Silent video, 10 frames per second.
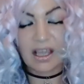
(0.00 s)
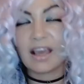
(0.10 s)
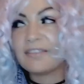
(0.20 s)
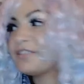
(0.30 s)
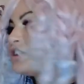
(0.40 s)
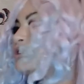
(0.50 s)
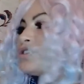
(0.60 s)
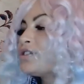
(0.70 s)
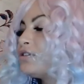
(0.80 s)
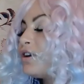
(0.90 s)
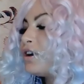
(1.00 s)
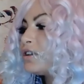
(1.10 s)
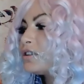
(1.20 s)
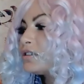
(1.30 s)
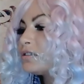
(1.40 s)
if things are
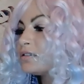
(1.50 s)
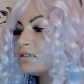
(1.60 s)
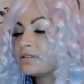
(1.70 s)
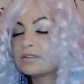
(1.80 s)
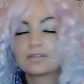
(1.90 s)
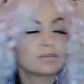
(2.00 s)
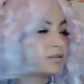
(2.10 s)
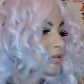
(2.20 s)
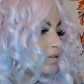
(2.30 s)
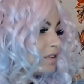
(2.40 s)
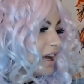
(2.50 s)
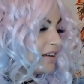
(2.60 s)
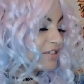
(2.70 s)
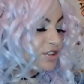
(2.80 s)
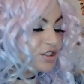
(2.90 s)
wrong, I
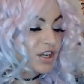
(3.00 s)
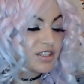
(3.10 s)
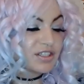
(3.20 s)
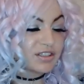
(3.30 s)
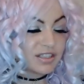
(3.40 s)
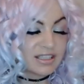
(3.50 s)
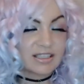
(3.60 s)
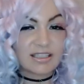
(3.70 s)
have to trust that